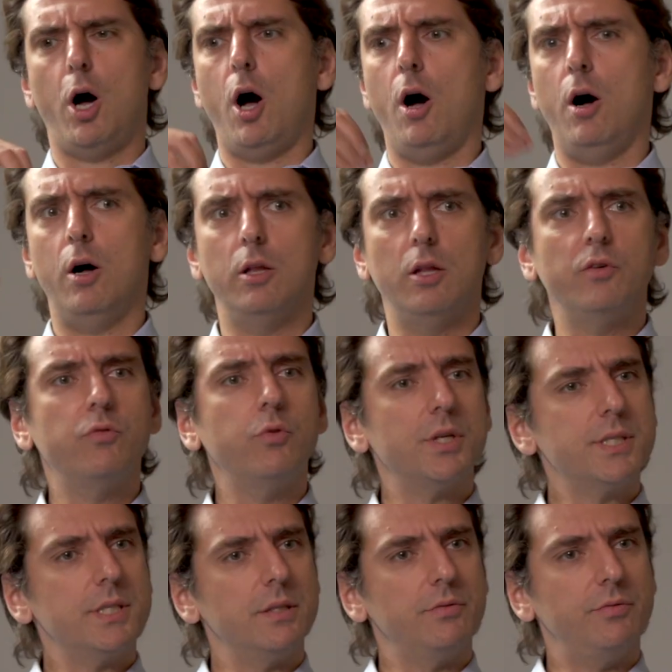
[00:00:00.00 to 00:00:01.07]
all of
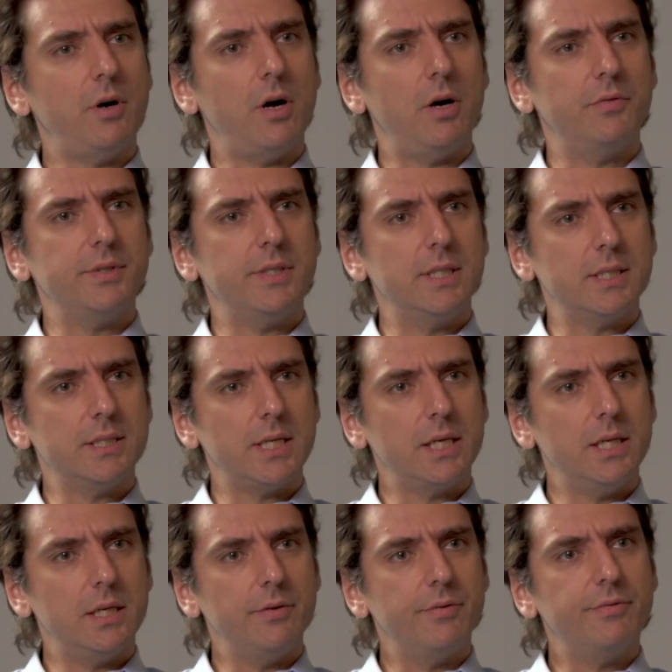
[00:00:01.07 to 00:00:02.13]
what's involved in
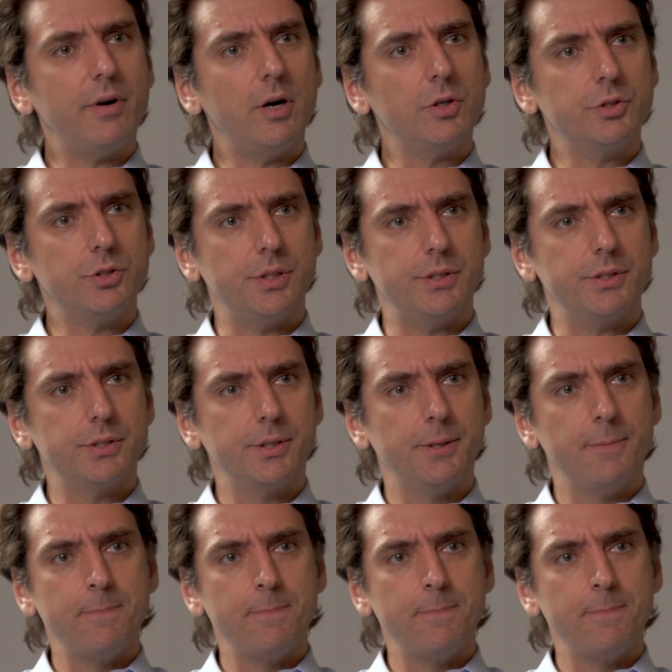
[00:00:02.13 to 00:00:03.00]
executive functions.